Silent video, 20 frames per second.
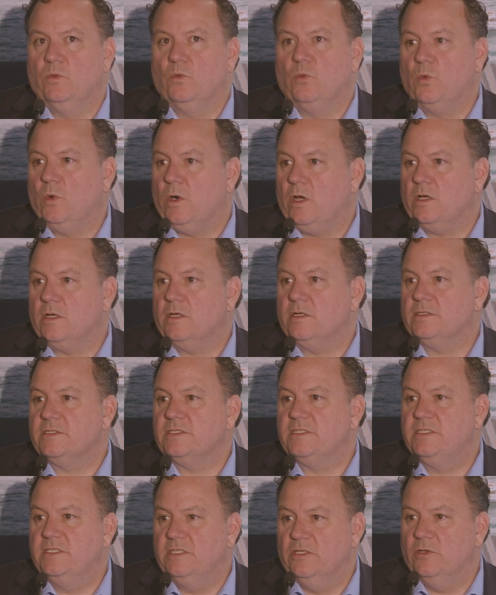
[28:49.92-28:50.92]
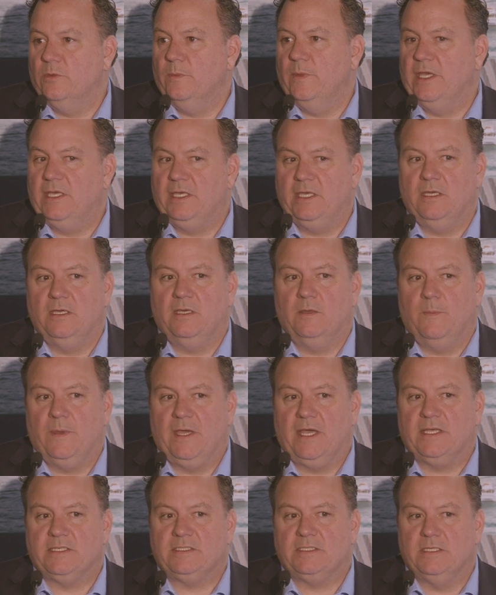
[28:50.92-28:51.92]
raw steelmaking
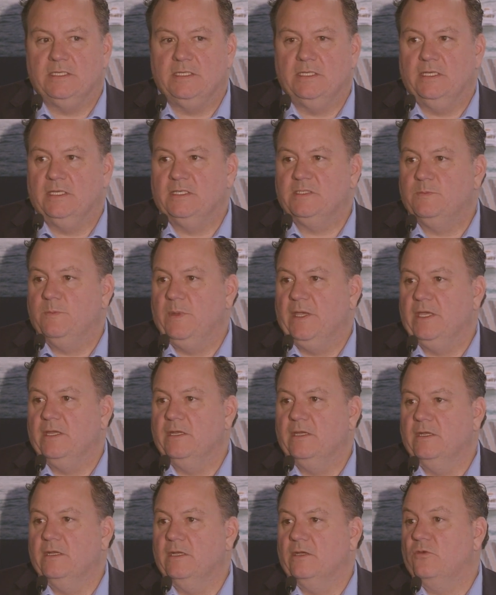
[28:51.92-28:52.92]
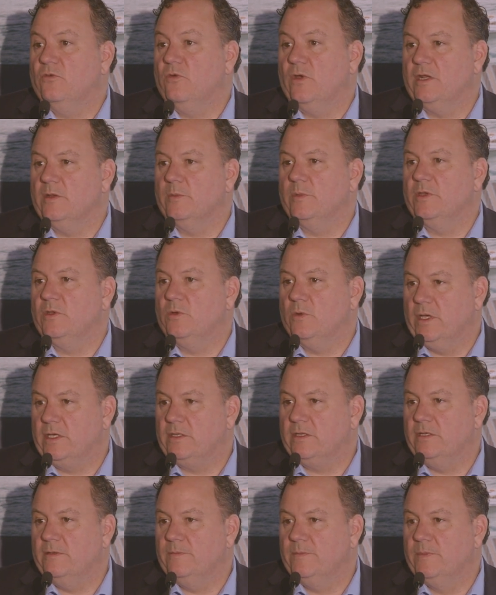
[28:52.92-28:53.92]
capacity expanded incredibly
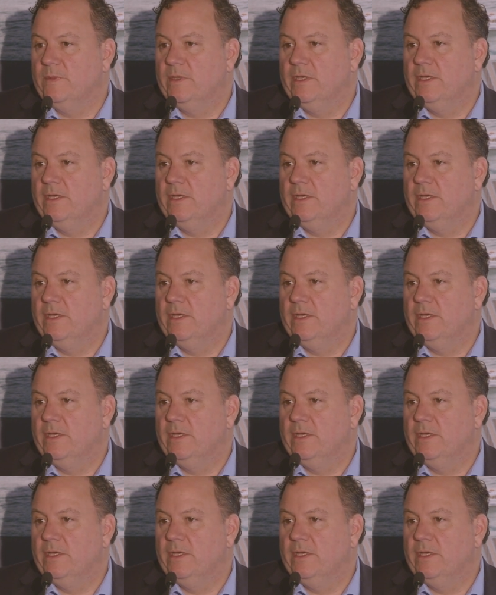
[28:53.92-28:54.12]
quickly.